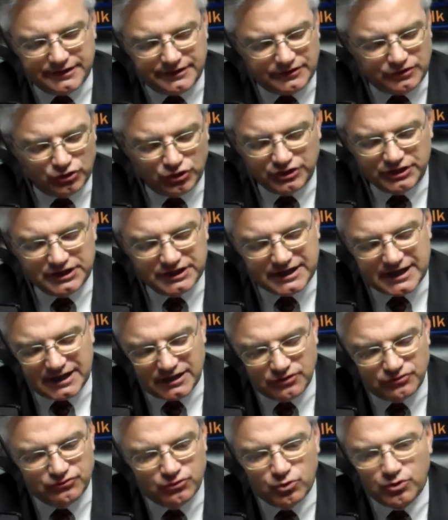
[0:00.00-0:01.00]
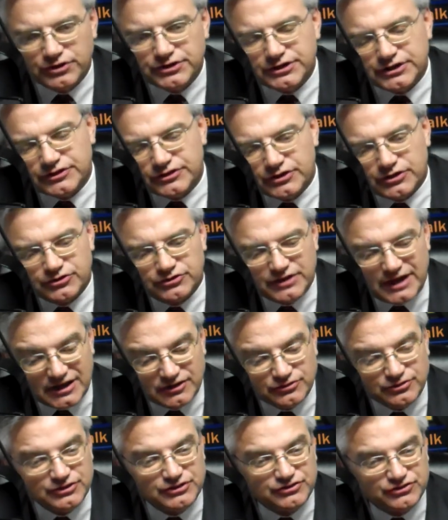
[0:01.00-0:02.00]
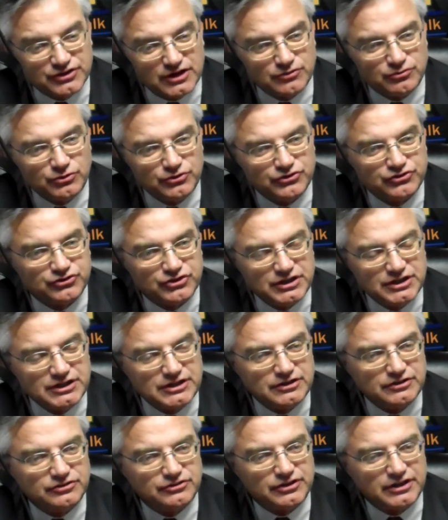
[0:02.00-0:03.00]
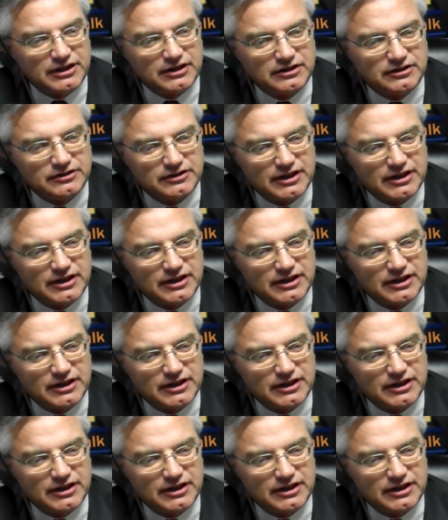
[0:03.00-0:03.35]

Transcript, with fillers: You're looking at California, and there's actually several cities that,